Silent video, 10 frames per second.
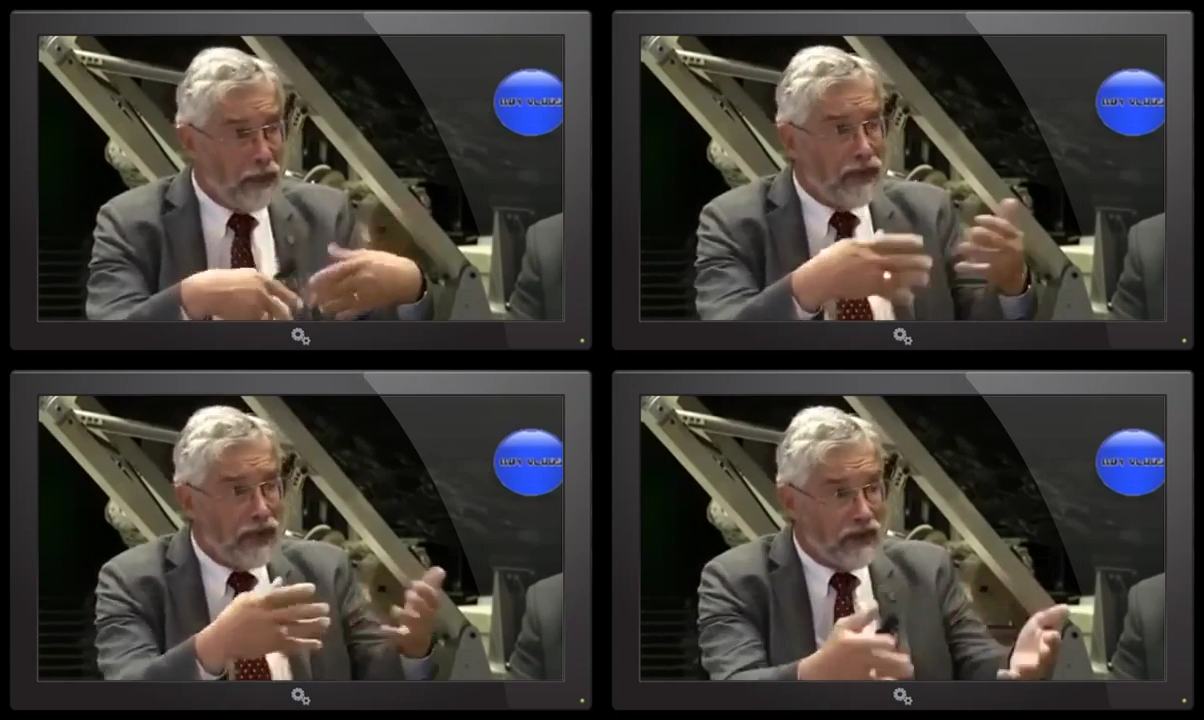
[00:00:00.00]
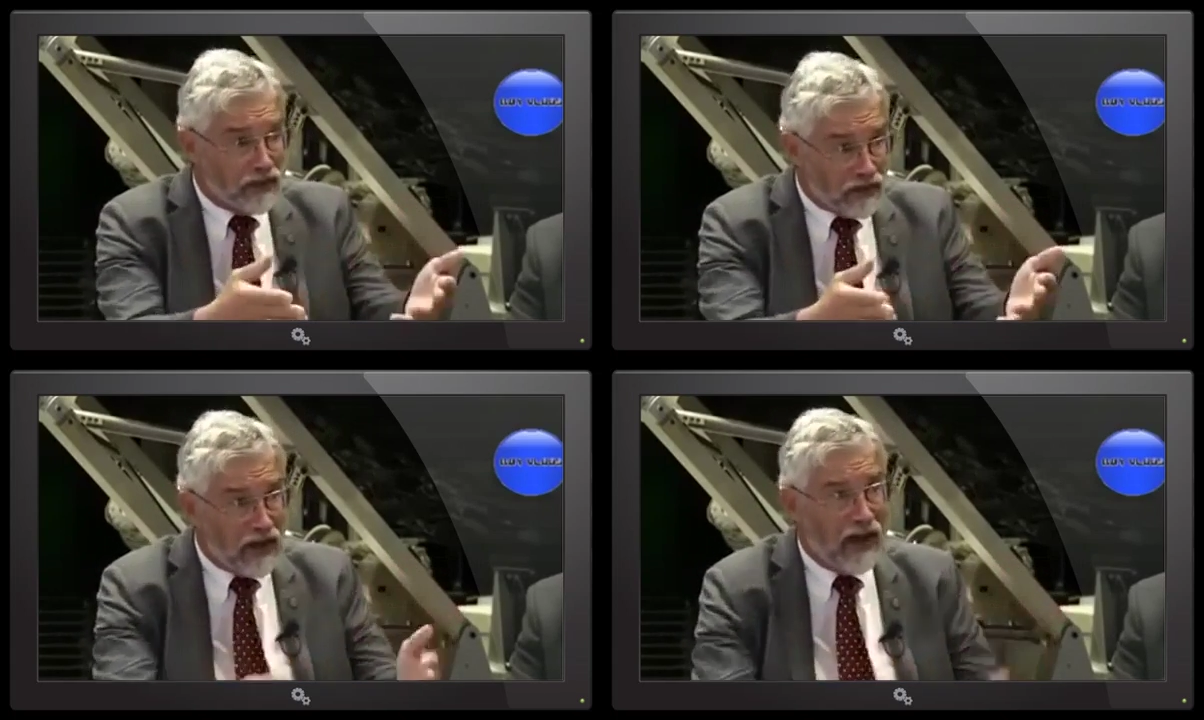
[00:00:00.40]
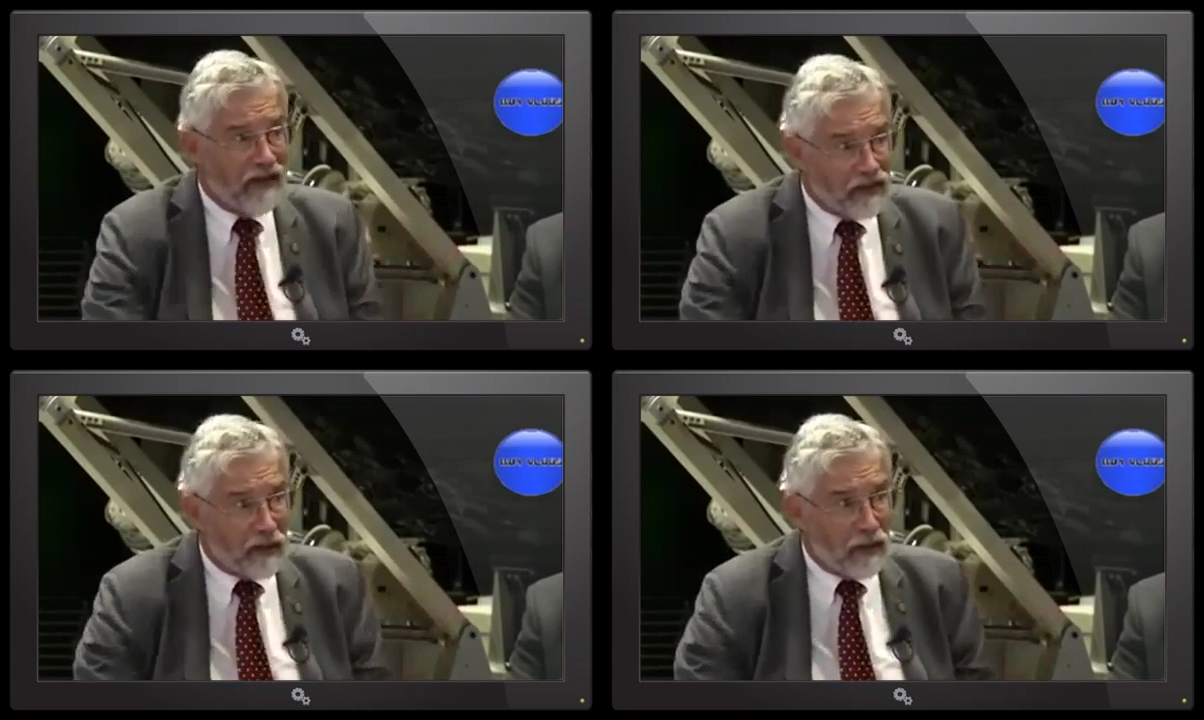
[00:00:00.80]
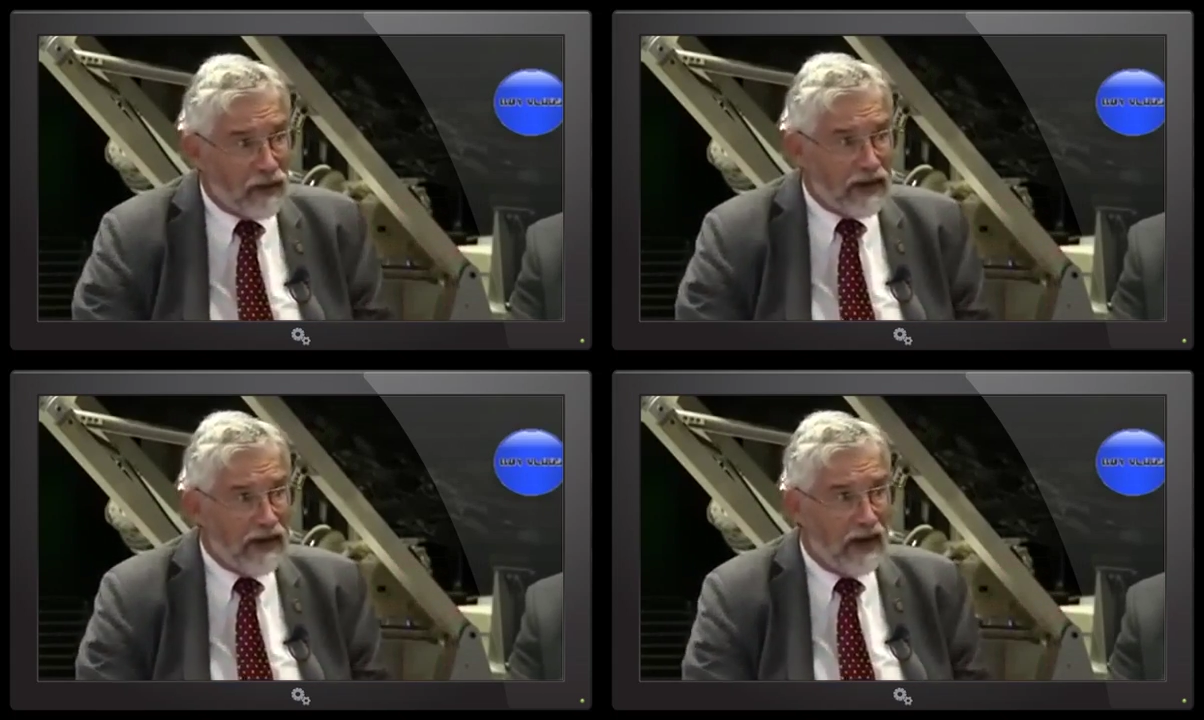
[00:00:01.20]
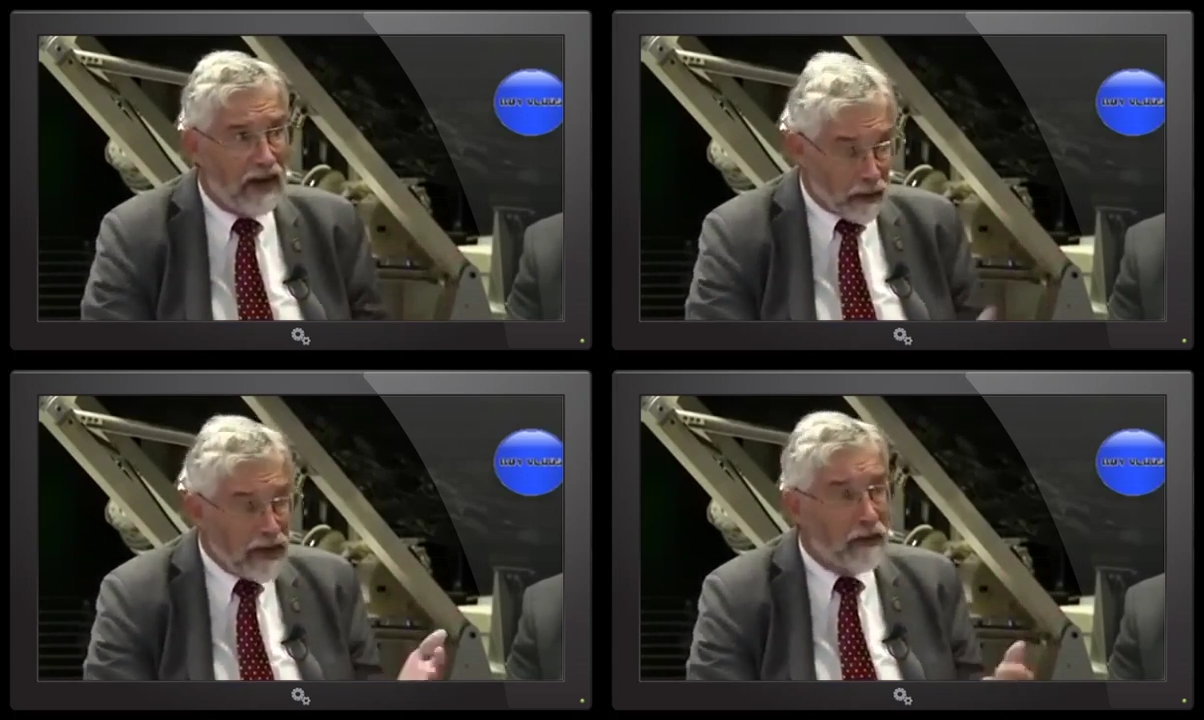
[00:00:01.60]
through this
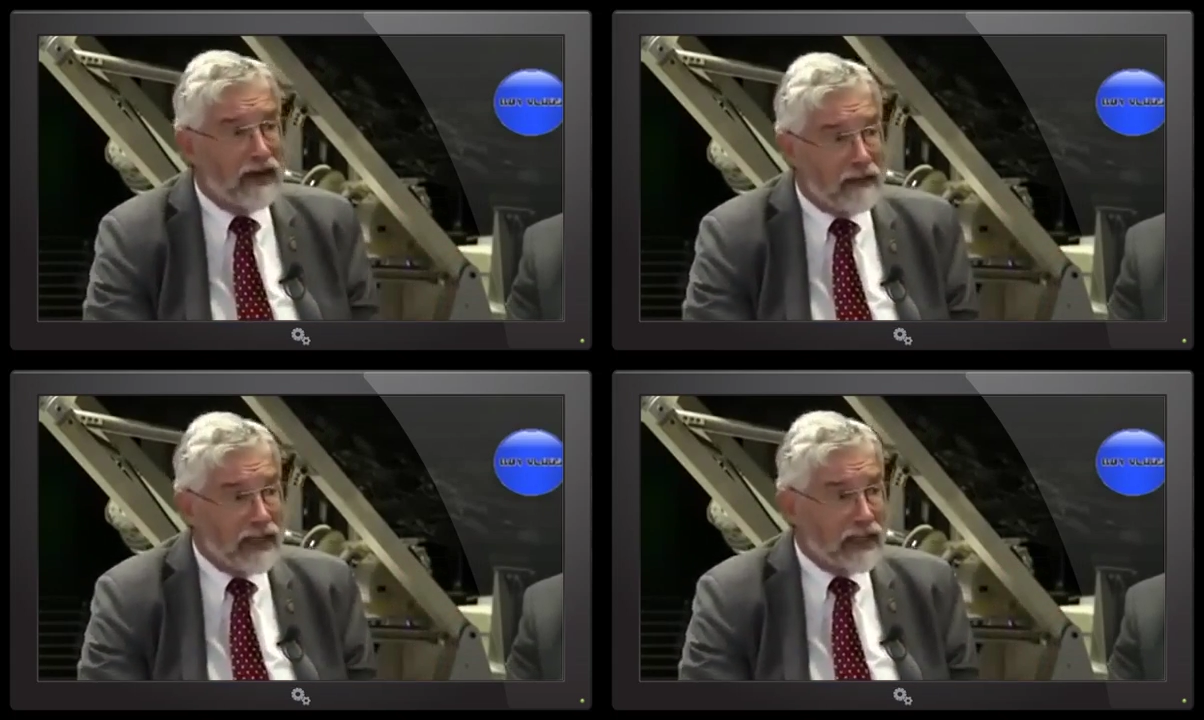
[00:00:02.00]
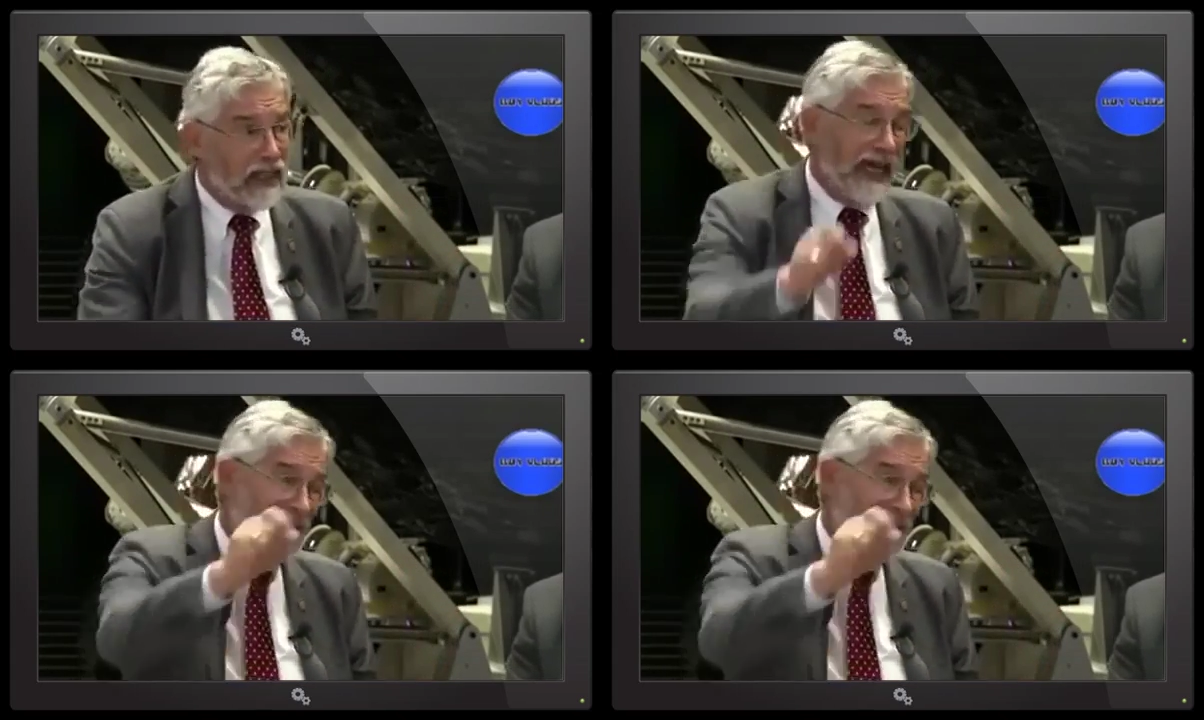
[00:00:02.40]
asteroid redirect